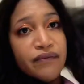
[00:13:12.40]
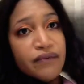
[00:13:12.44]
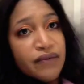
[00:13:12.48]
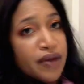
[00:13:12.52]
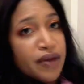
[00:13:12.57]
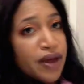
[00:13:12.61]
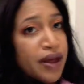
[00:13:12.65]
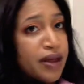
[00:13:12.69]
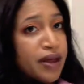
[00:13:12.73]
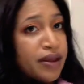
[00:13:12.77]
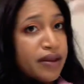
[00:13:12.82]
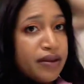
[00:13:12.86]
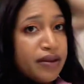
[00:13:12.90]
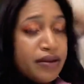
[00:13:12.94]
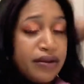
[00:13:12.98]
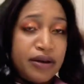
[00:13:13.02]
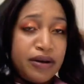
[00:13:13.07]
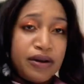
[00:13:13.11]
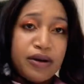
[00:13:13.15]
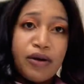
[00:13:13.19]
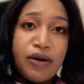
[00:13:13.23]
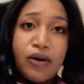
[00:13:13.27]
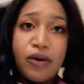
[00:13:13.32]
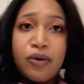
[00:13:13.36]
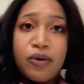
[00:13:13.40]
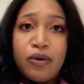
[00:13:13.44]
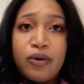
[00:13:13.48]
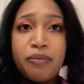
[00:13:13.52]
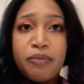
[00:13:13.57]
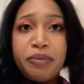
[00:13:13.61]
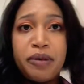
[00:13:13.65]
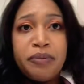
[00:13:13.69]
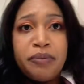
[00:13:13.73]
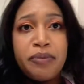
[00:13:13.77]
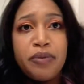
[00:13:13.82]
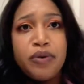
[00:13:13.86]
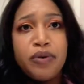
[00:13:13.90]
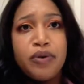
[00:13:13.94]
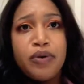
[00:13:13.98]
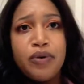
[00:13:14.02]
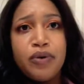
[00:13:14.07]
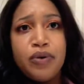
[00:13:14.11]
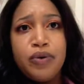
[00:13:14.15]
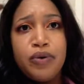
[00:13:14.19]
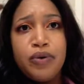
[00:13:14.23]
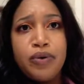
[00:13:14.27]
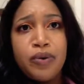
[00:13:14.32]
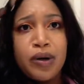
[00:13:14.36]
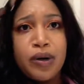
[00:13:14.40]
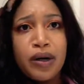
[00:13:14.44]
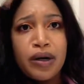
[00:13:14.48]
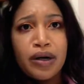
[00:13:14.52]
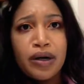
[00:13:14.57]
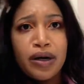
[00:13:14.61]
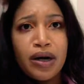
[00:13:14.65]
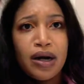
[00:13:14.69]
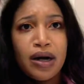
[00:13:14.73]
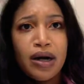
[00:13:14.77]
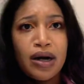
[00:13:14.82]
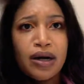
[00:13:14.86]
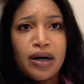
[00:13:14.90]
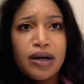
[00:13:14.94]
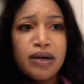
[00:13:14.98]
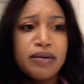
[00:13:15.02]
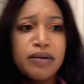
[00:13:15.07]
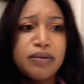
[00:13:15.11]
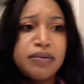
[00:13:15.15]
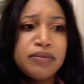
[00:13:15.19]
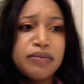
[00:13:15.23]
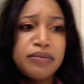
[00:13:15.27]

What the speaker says: and, you know, people who are not